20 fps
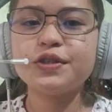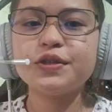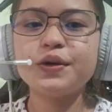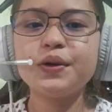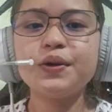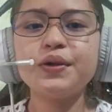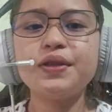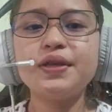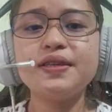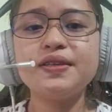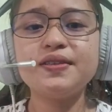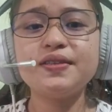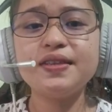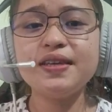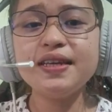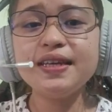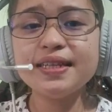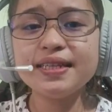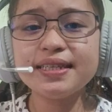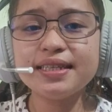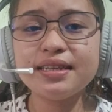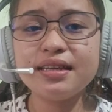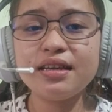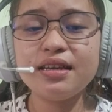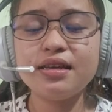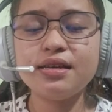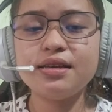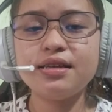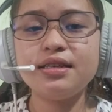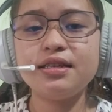Six
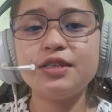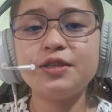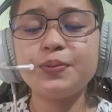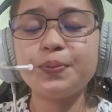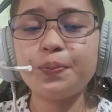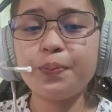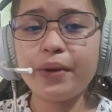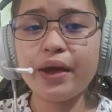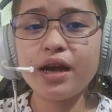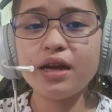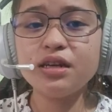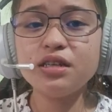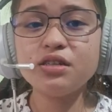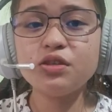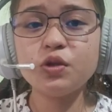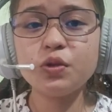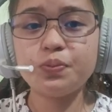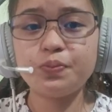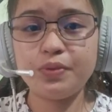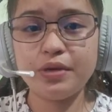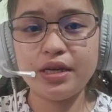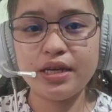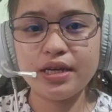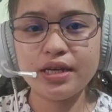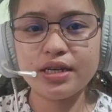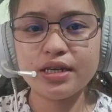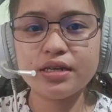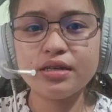is peer-to-peer